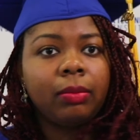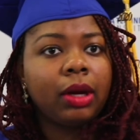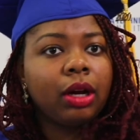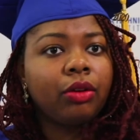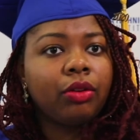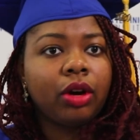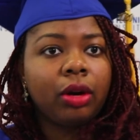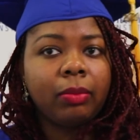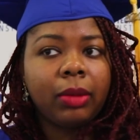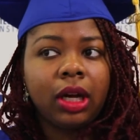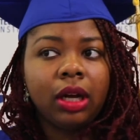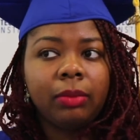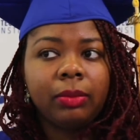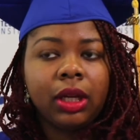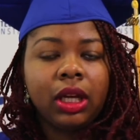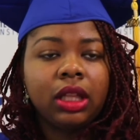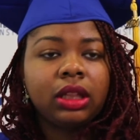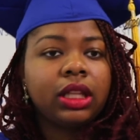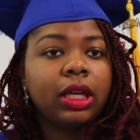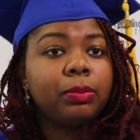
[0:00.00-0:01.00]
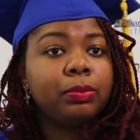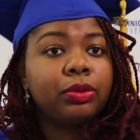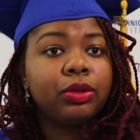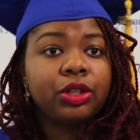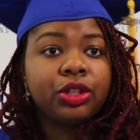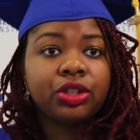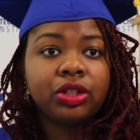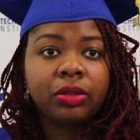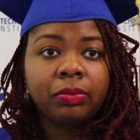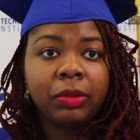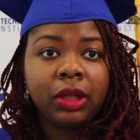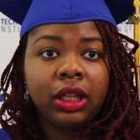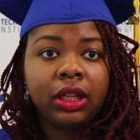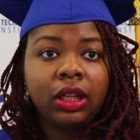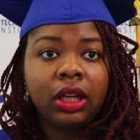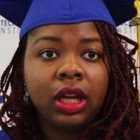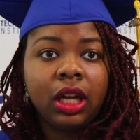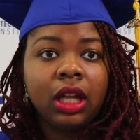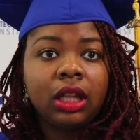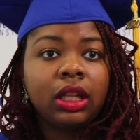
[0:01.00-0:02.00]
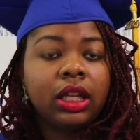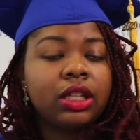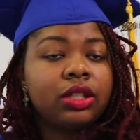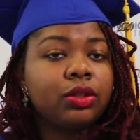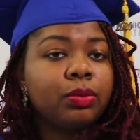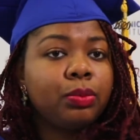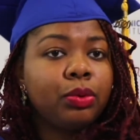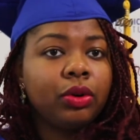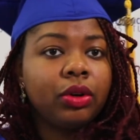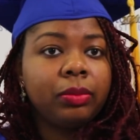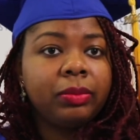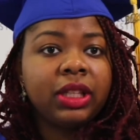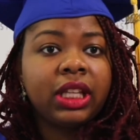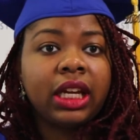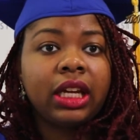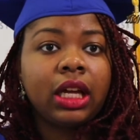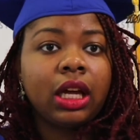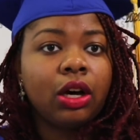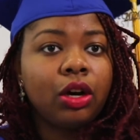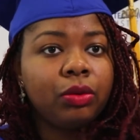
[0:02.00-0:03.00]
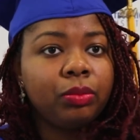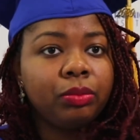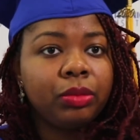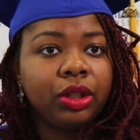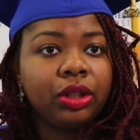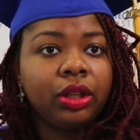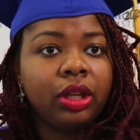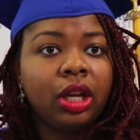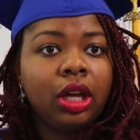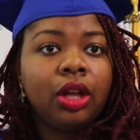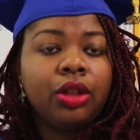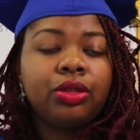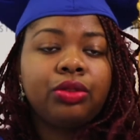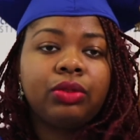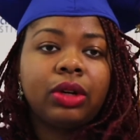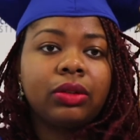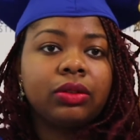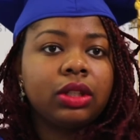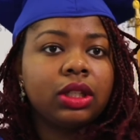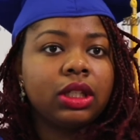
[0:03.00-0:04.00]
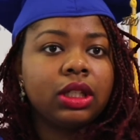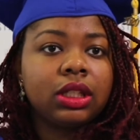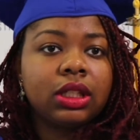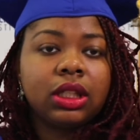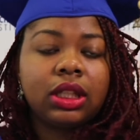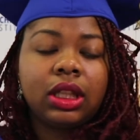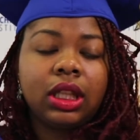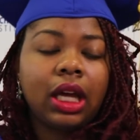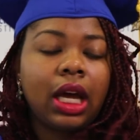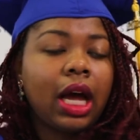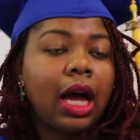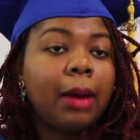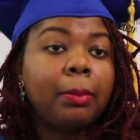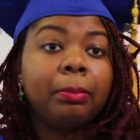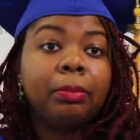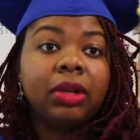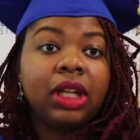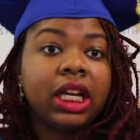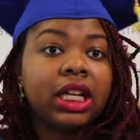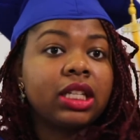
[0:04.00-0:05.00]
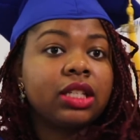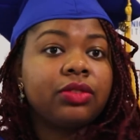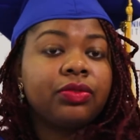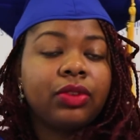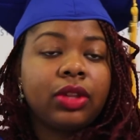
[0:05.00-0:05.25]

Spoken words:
grandma. They pushed me, they supported me, they helped me throughout this. I'm blessed for